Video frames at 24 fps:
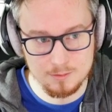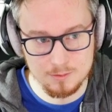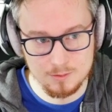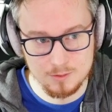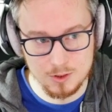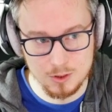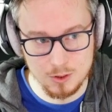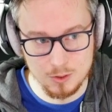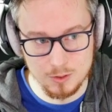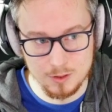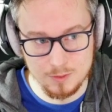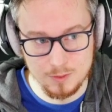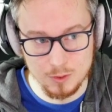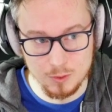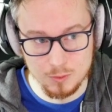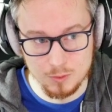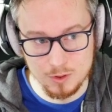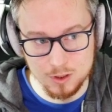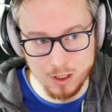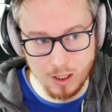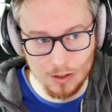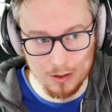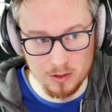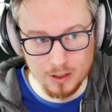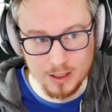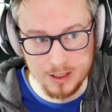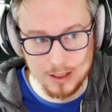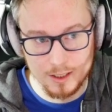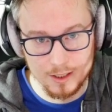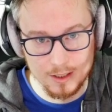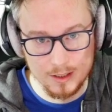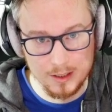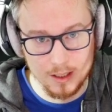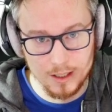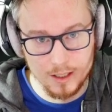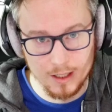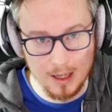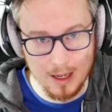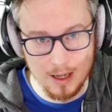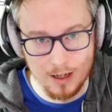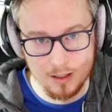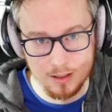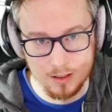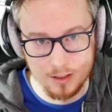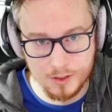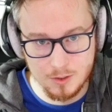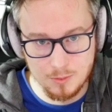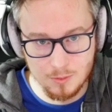So if you generated a
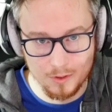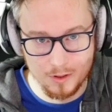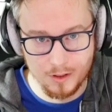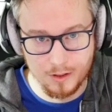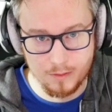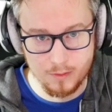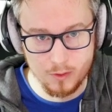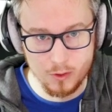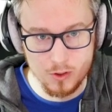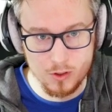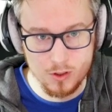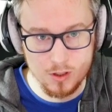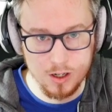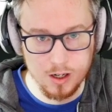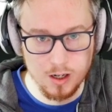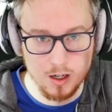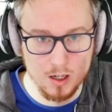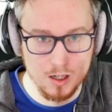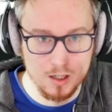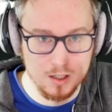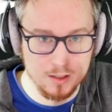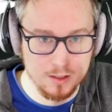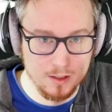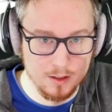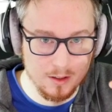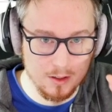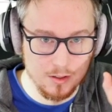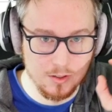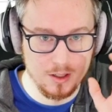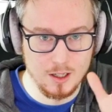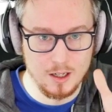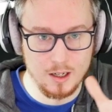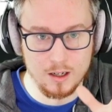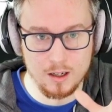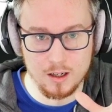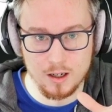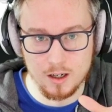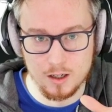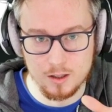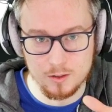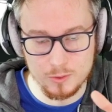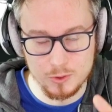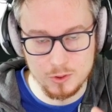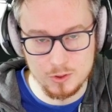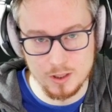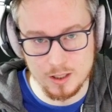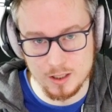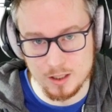catalyst with the first card and then the second card
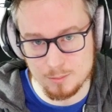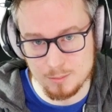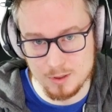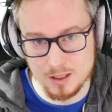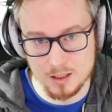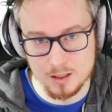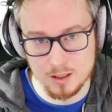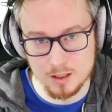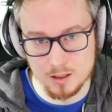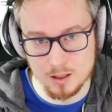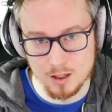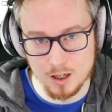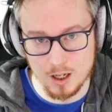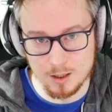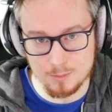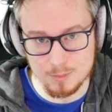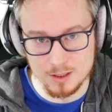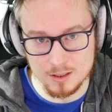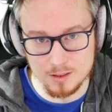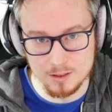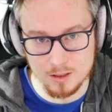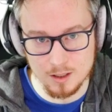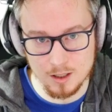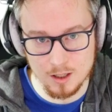was trying to be an uncommon,